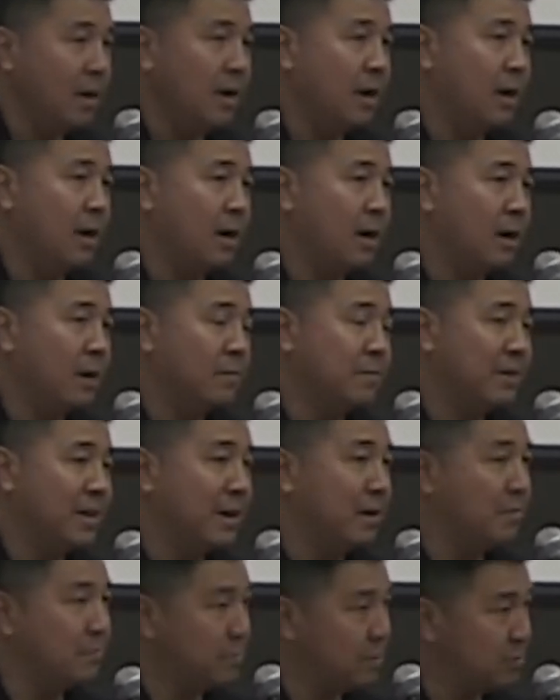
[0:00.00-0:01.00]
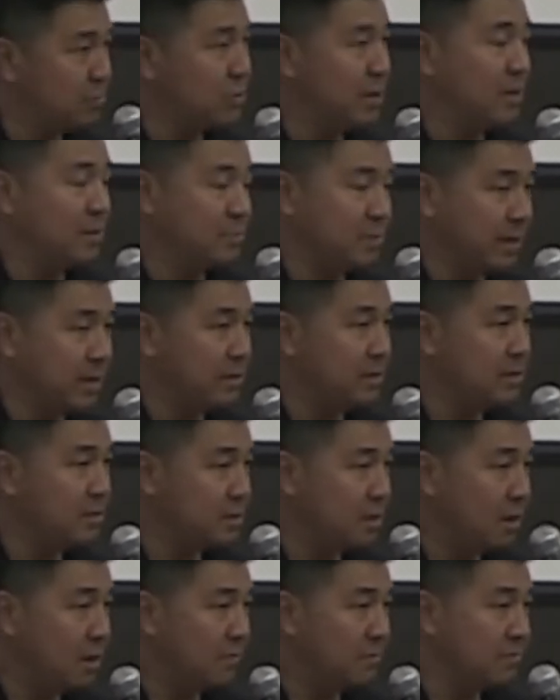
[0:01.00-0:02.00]
Um, now, transplant is
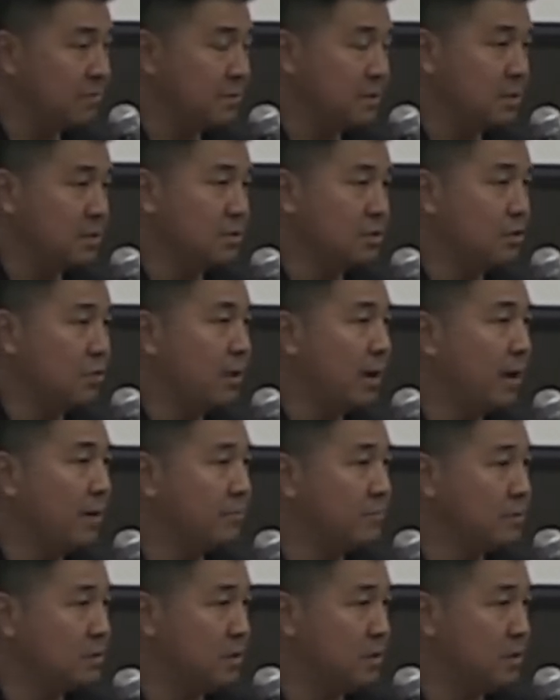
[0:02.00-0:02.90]
tough because you have to